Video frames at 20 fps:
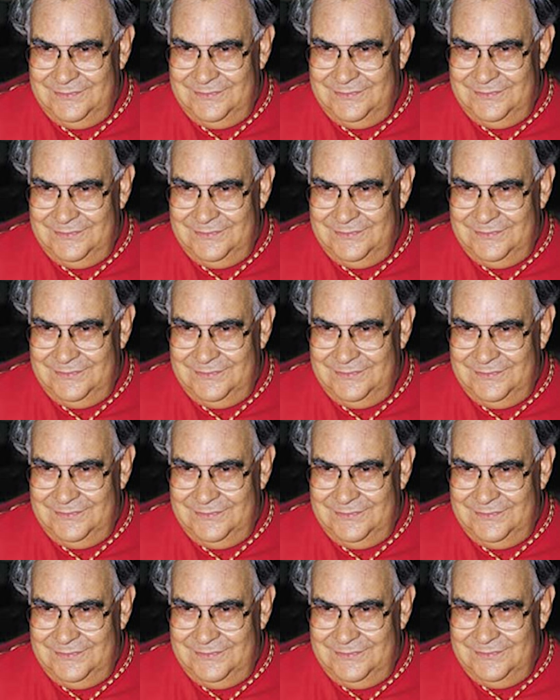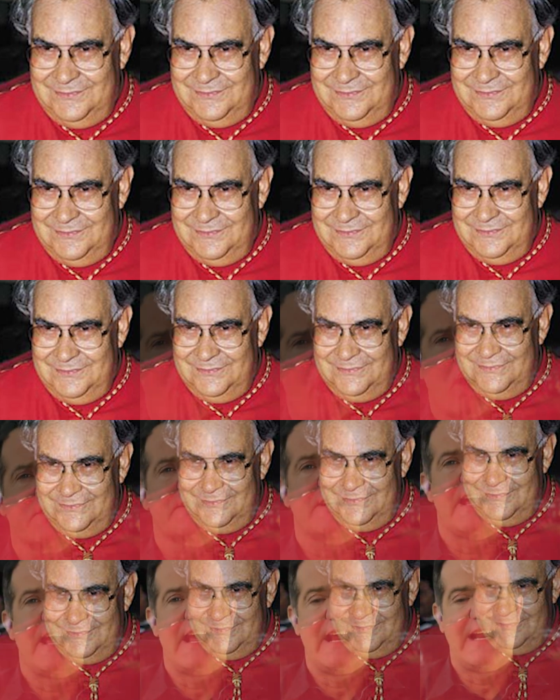Well, that
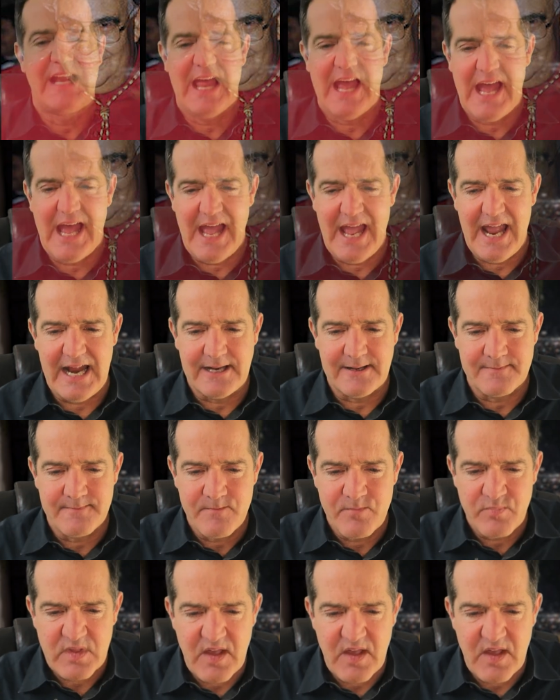crossed a line.